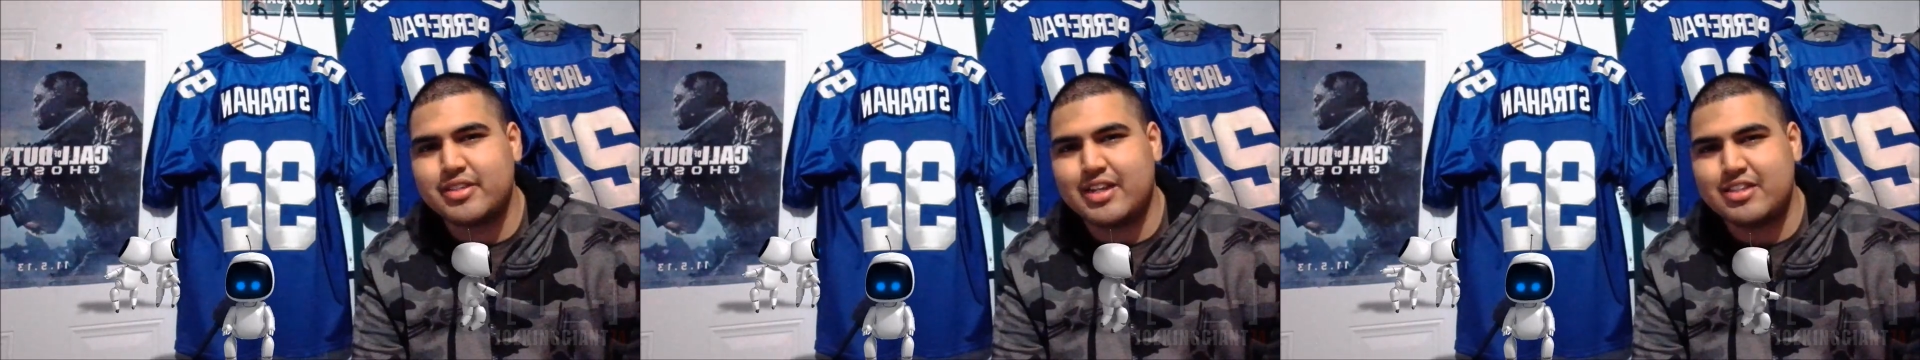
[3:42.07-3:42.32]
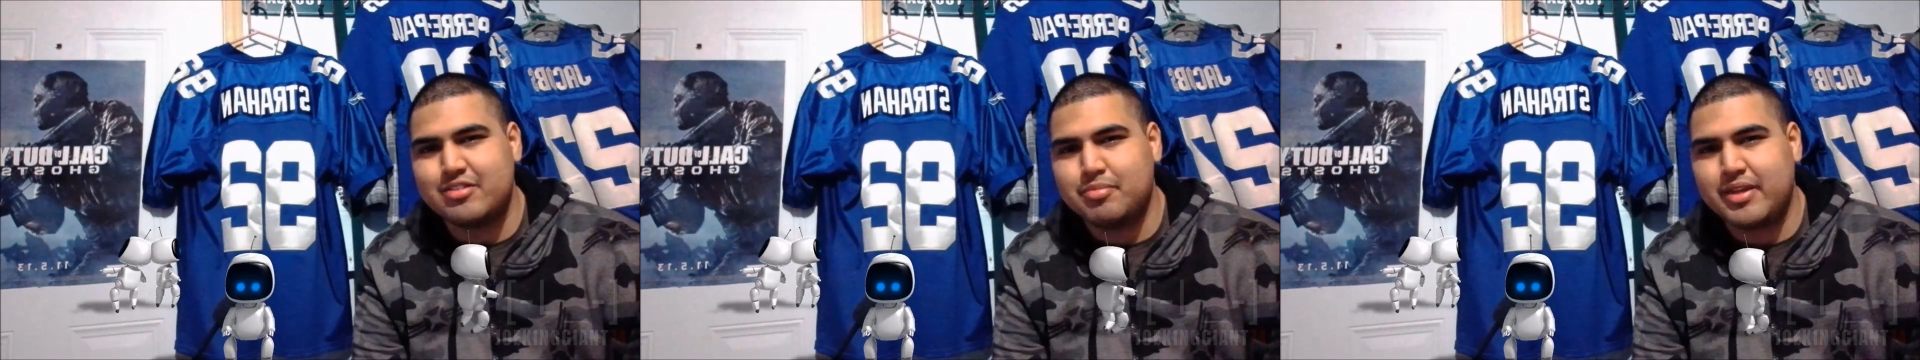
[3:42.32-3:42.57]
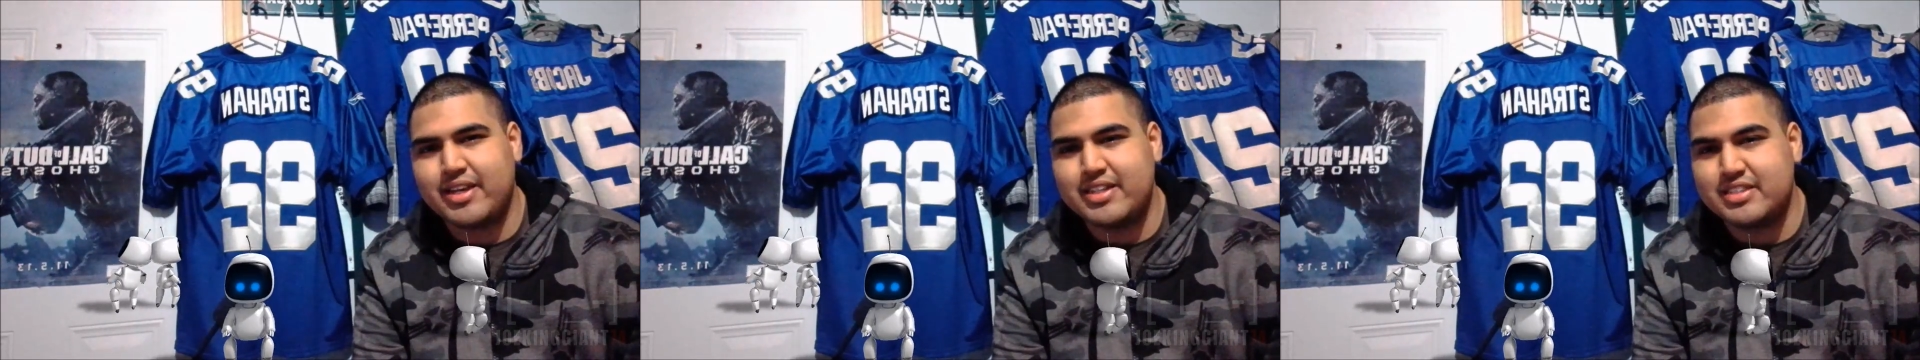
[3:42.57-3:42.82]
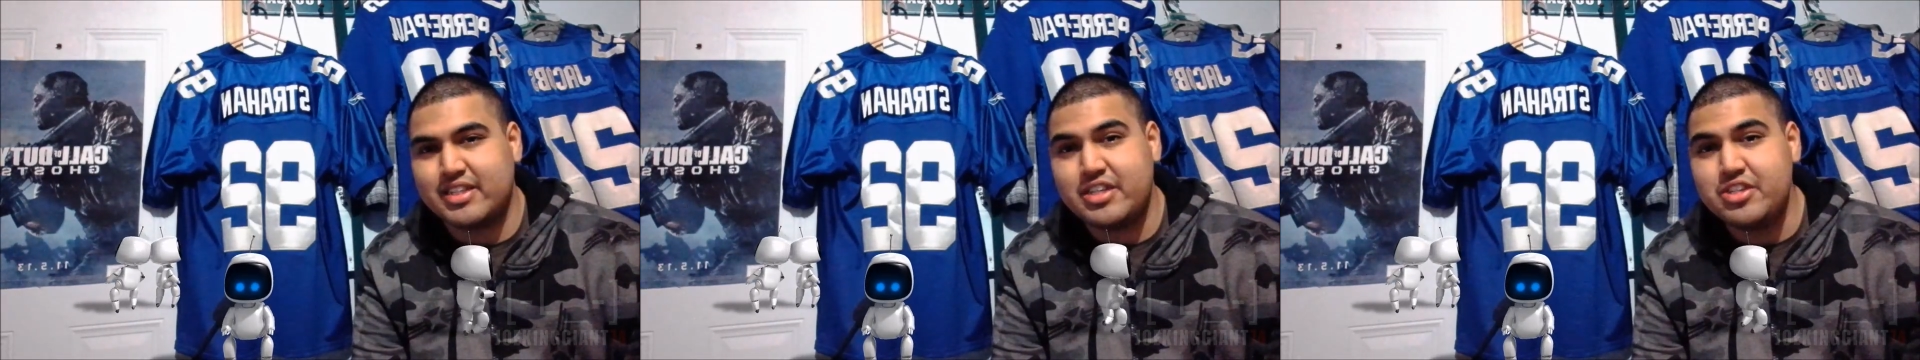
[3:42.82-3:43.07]
I like to play
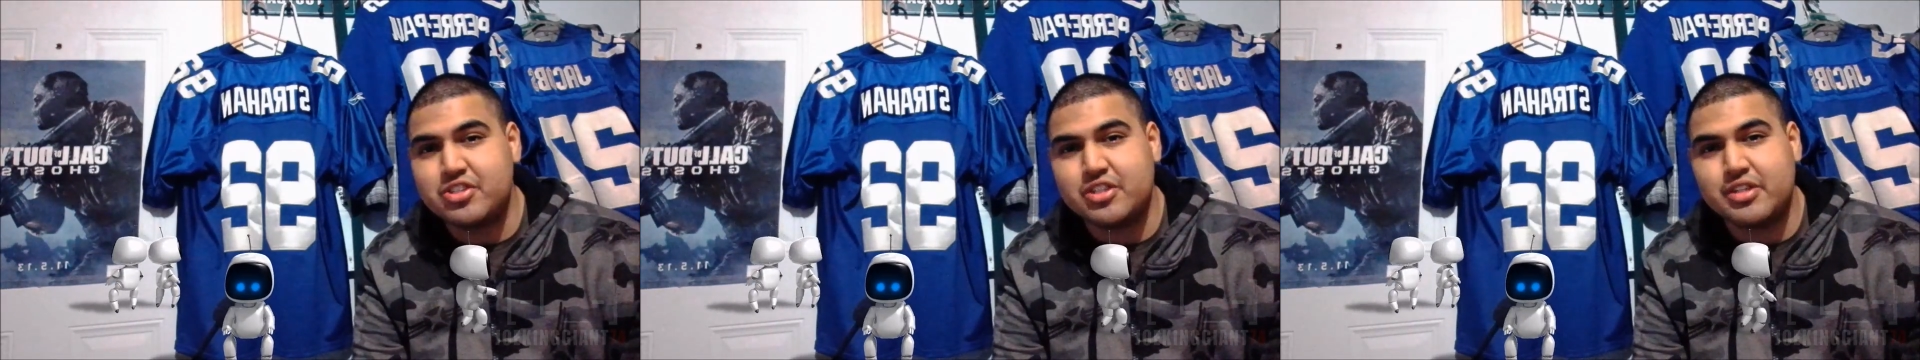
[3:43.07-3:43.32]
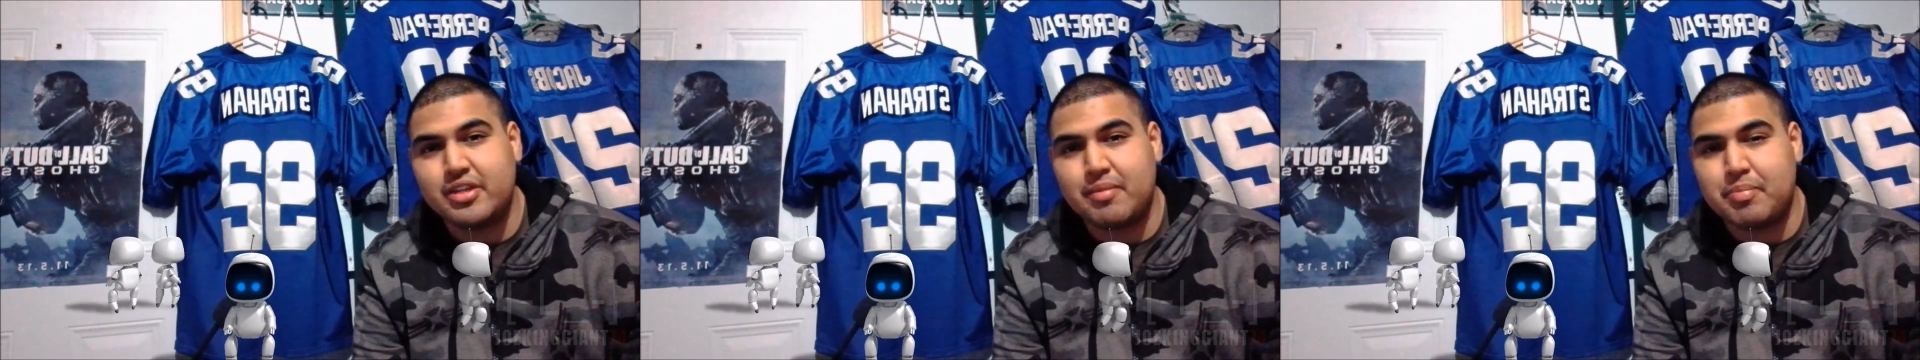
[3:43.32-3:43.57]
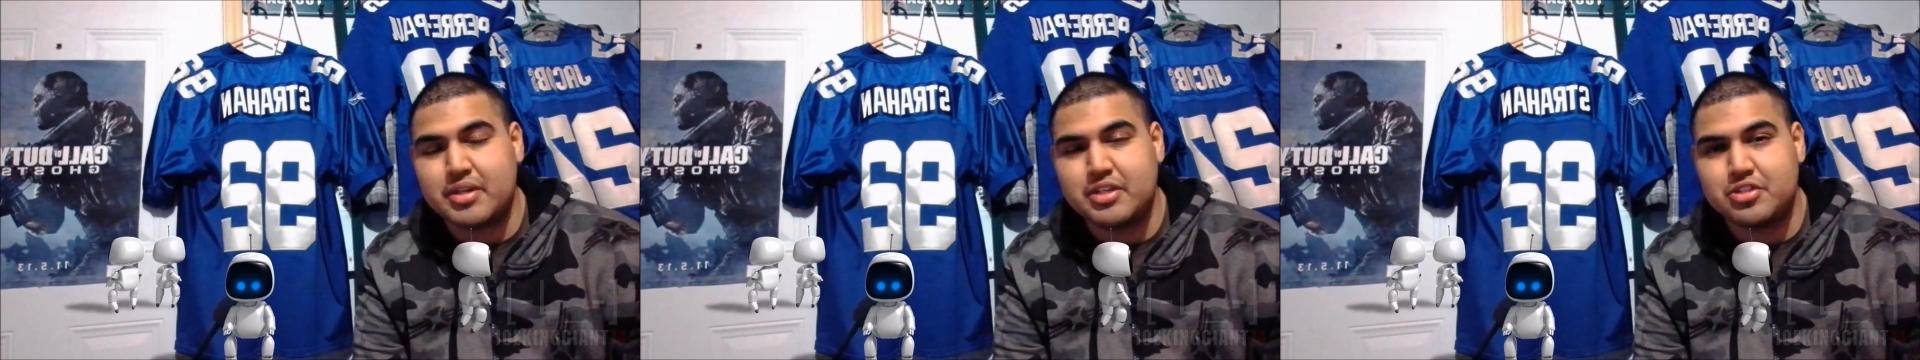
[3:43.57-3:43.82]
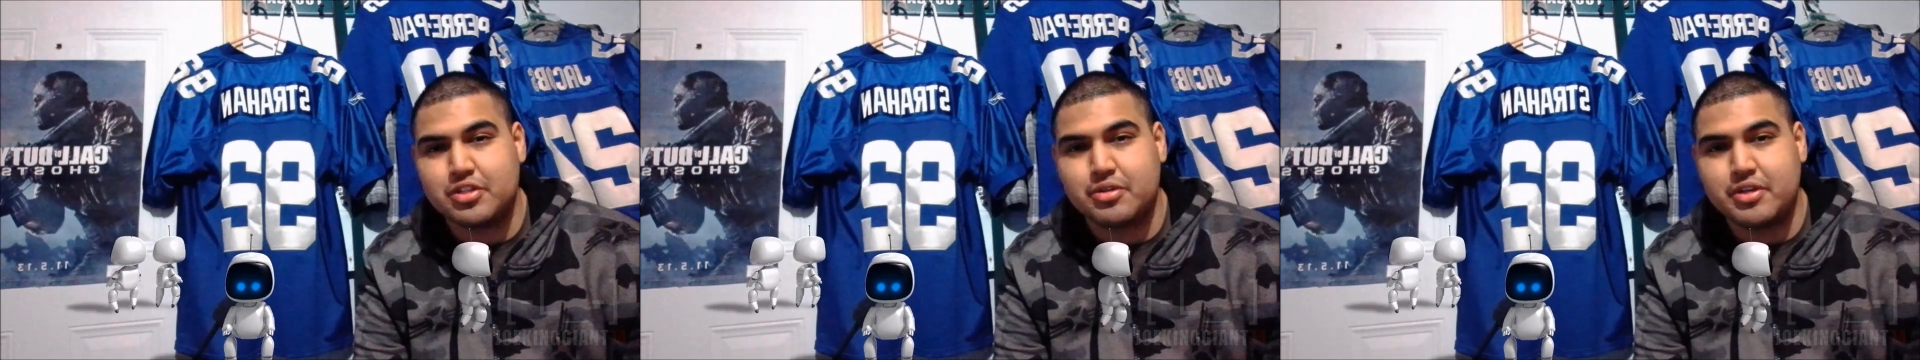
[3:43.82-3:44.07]
against Aisha at Pokemon
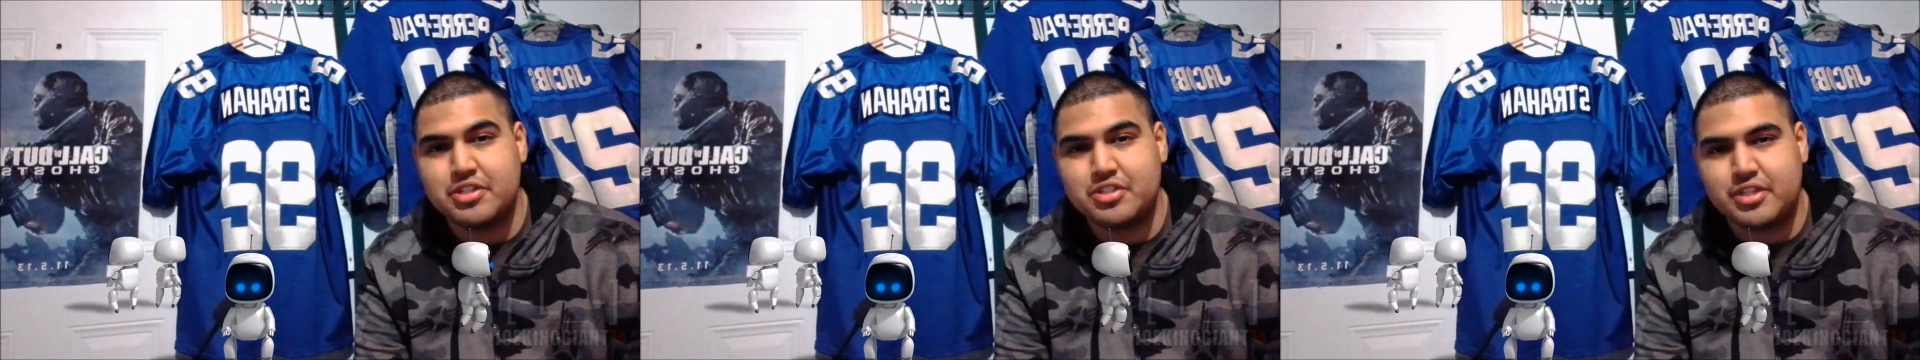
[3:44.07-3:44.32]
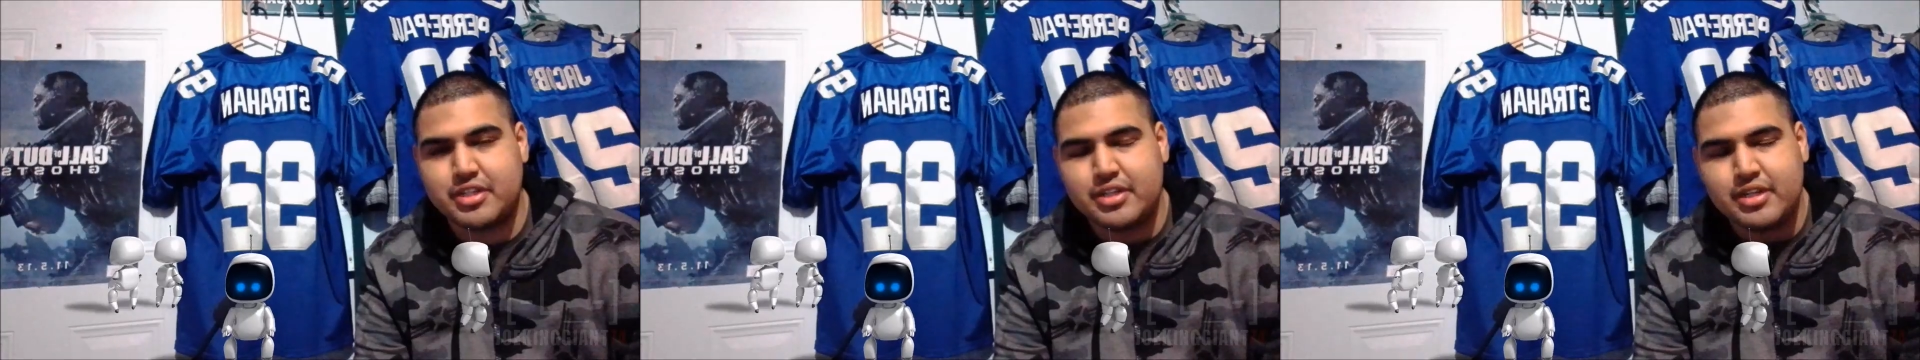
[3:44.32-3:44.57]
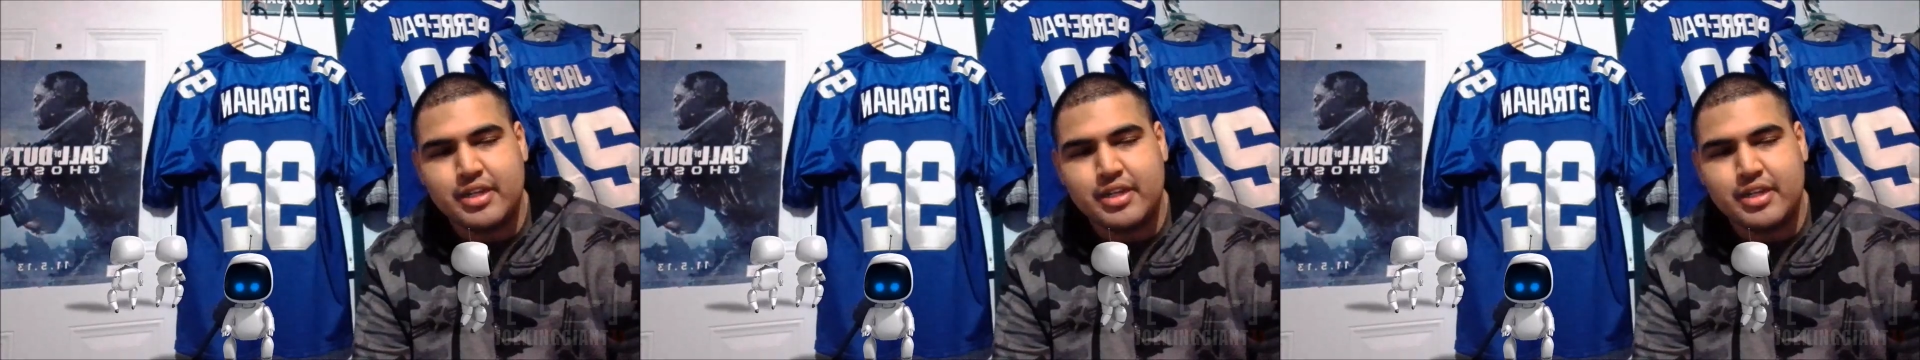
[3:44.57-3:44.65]
Ninjago HD.